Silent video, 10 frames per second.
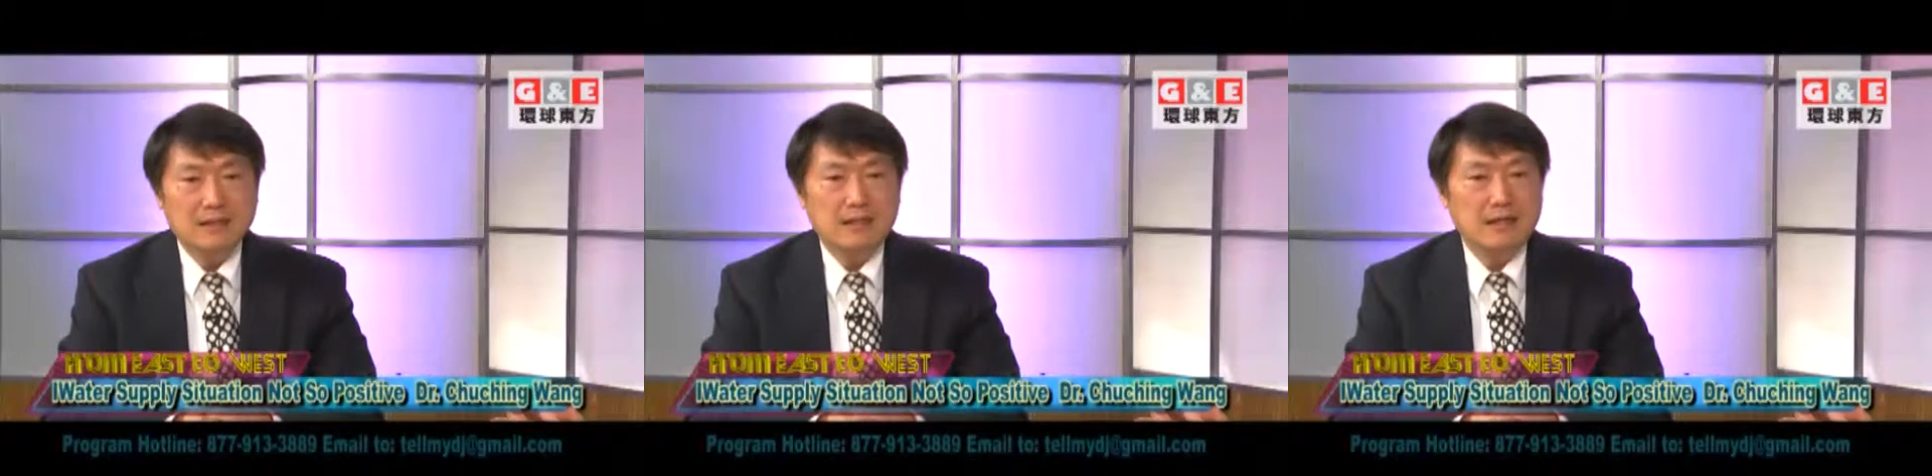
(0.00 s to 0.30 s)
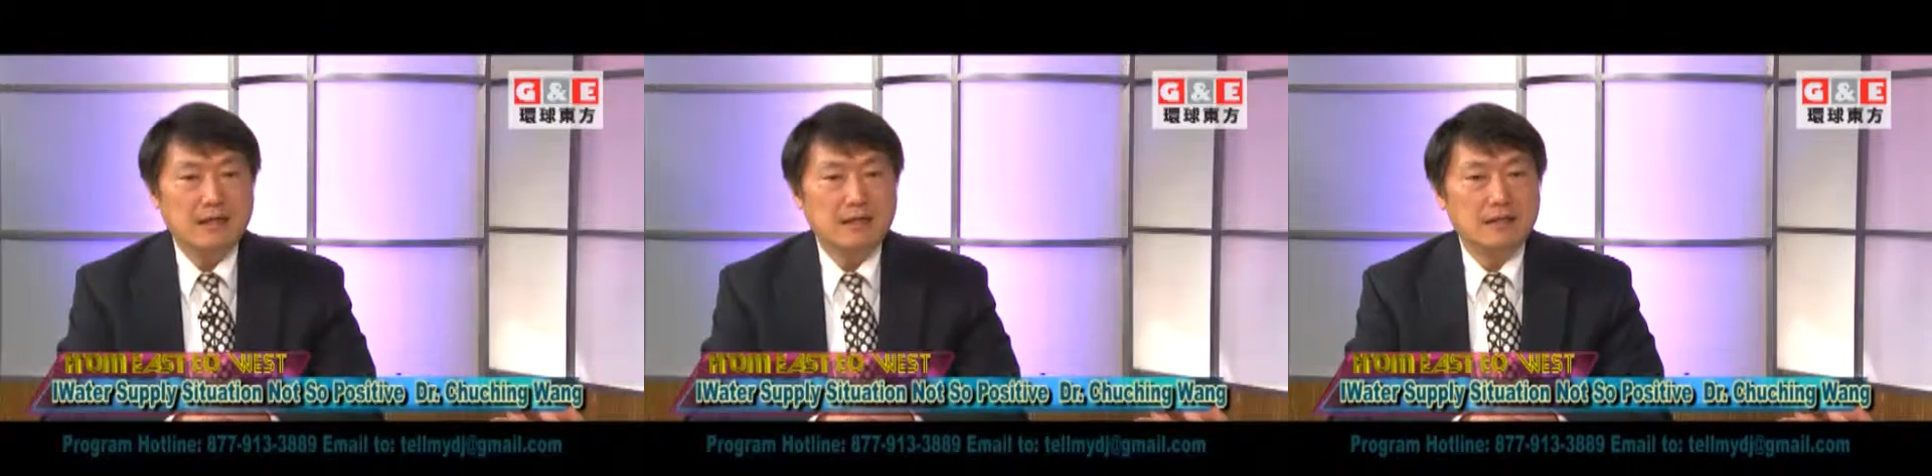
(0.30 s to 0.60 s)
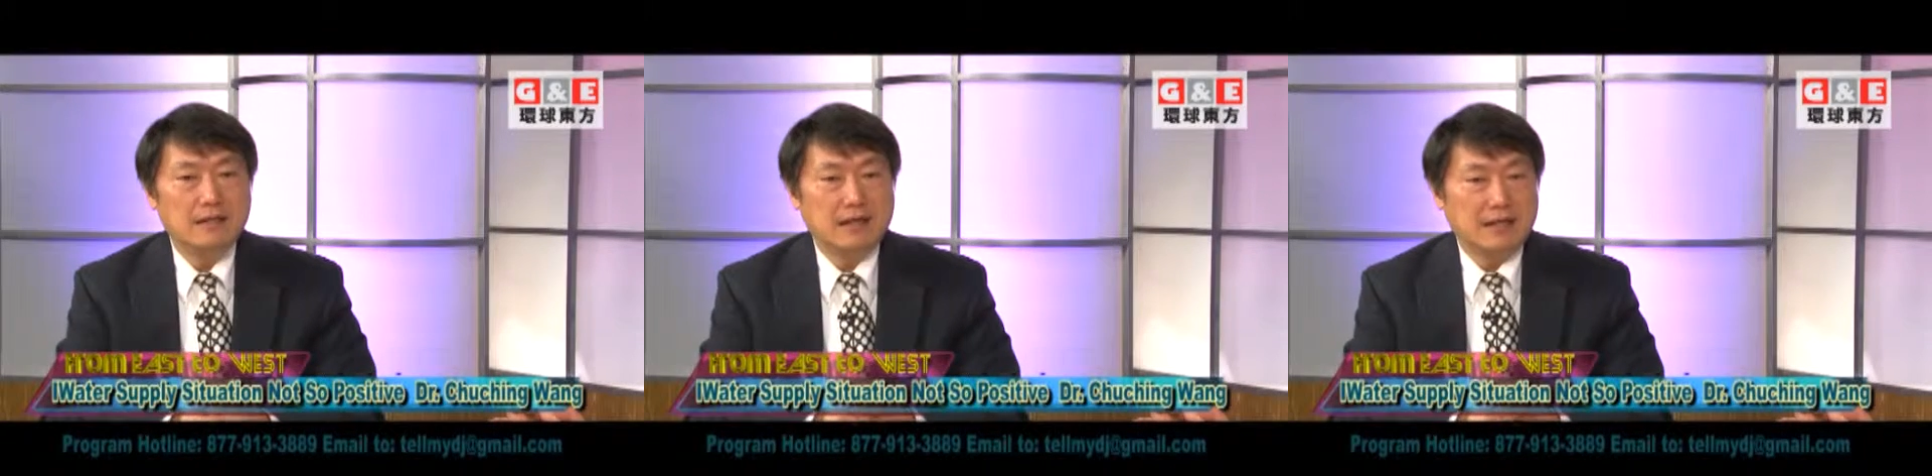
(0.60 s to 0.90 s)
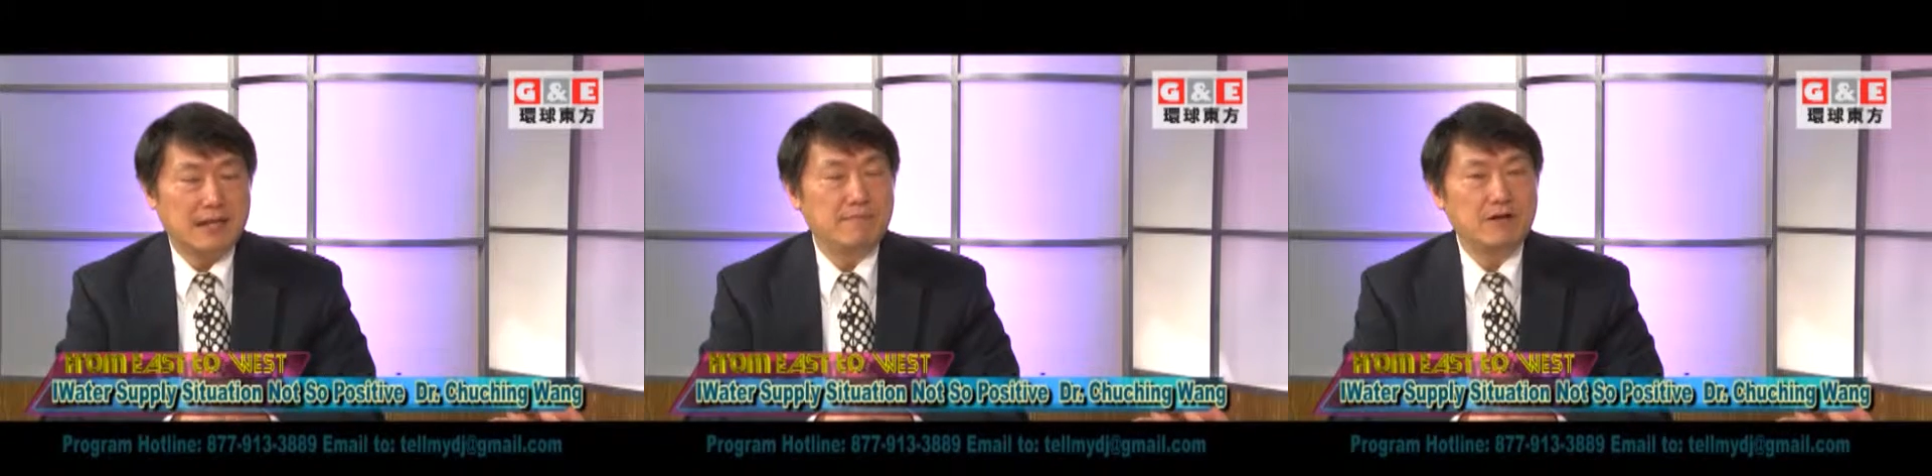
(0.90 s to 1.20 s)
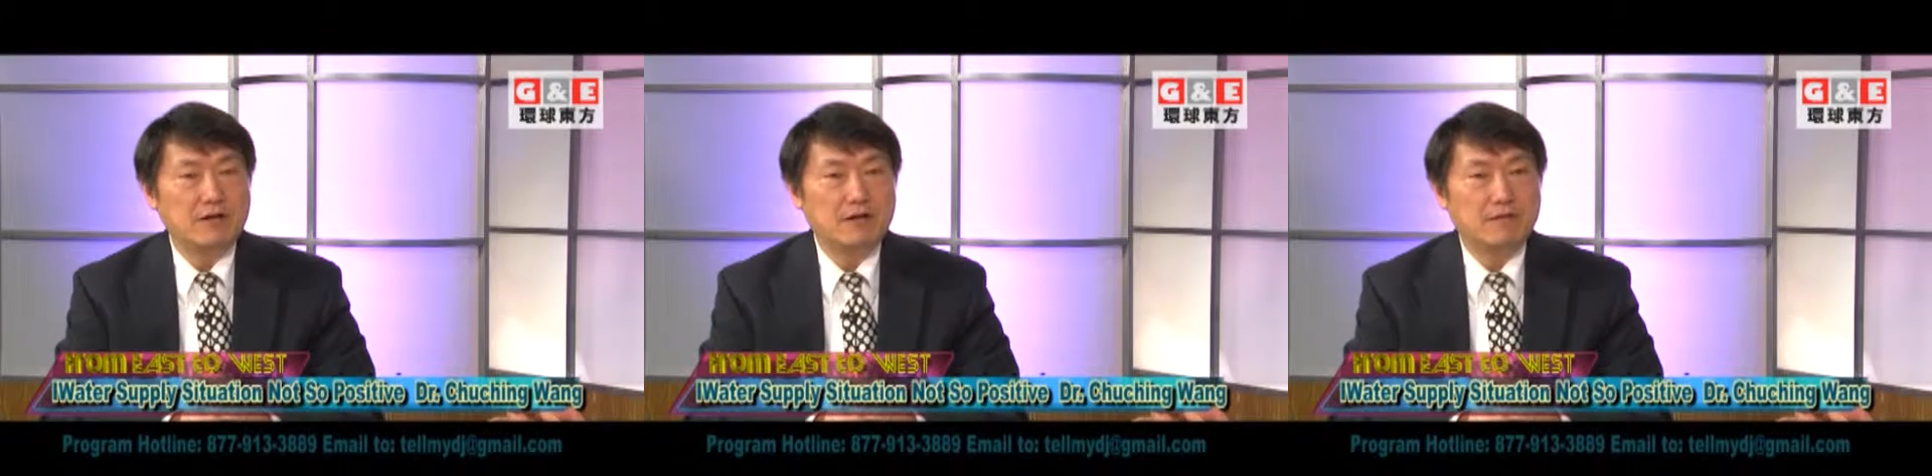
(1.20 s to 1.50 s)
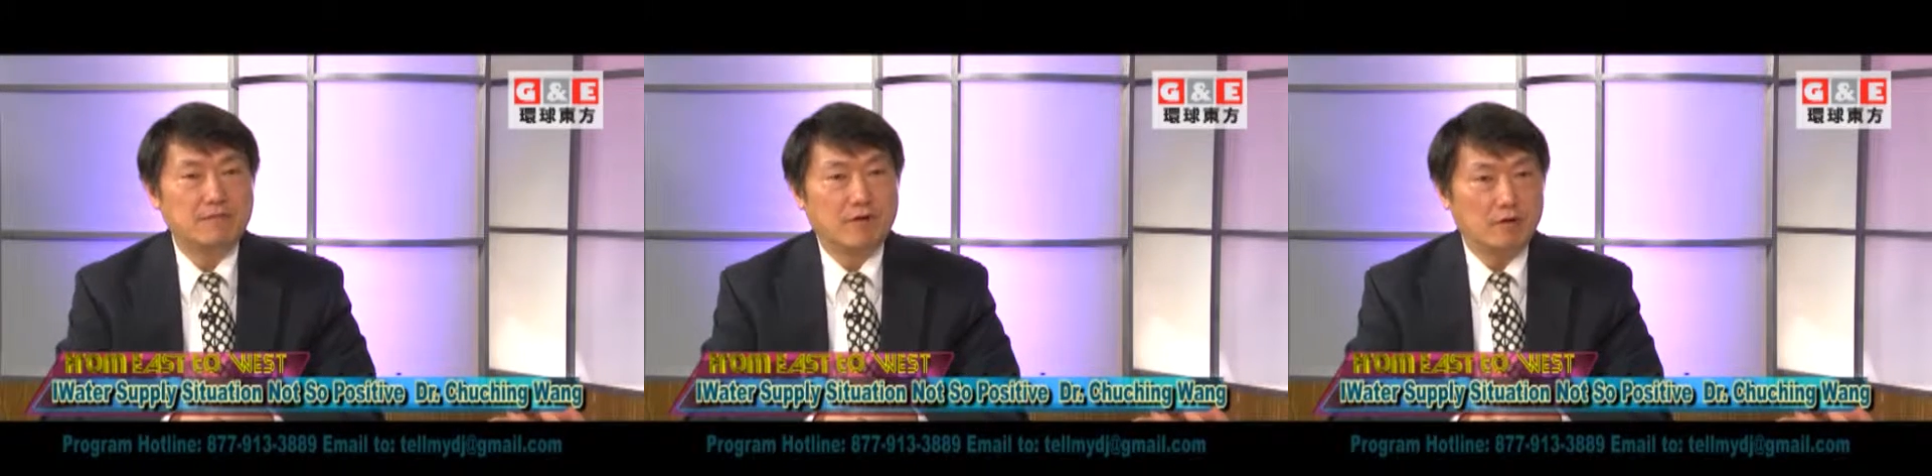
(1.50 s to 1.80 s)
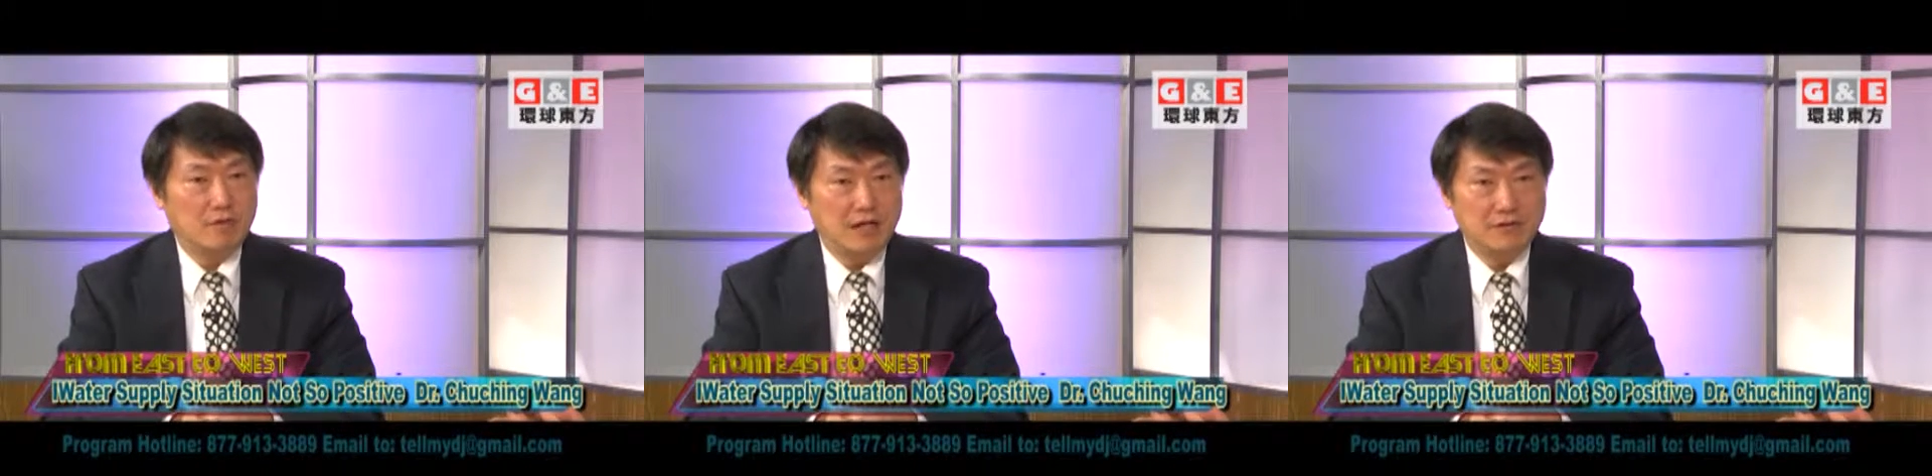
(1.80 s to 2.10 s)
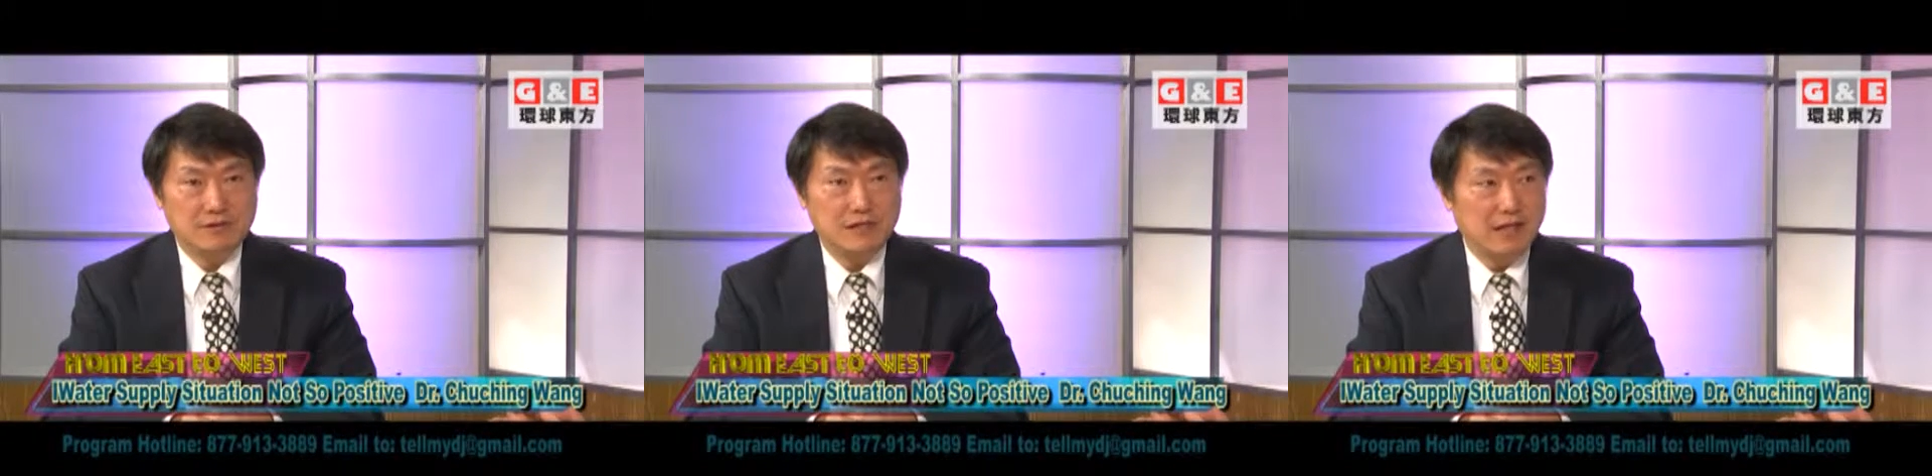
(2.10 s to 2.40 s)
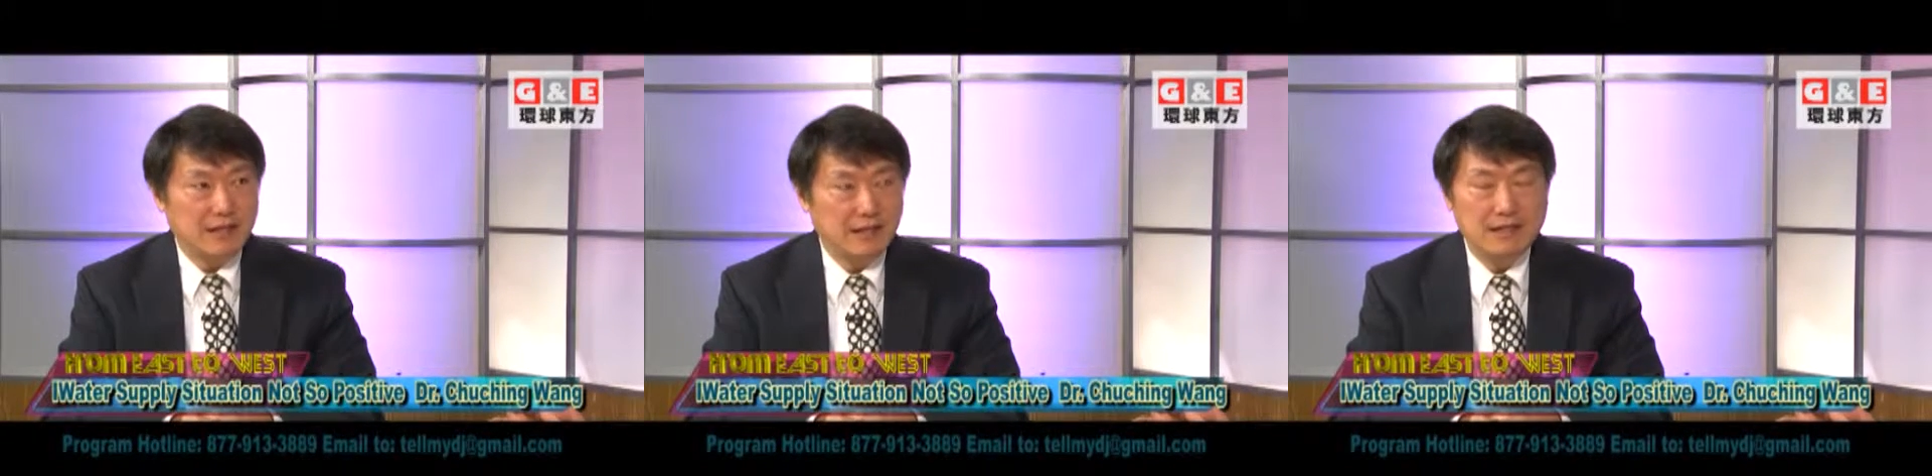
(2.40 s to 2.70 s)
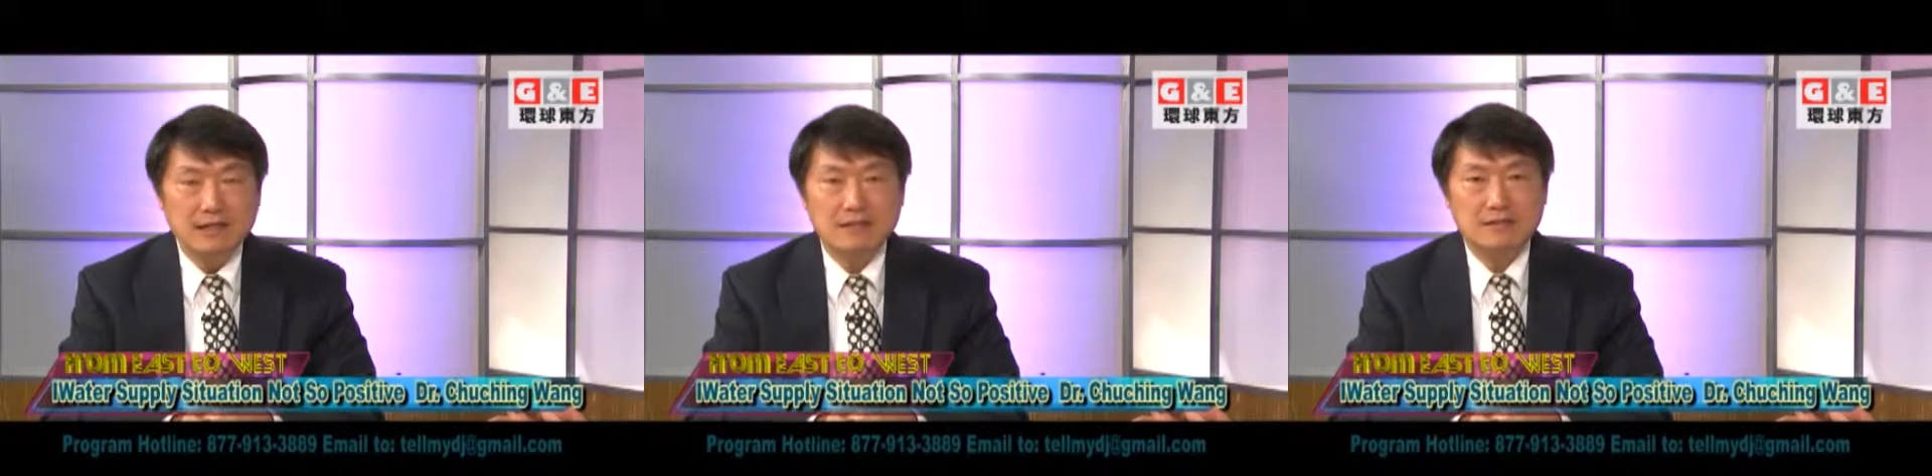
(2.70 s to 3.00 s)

Then I came here for graduate study.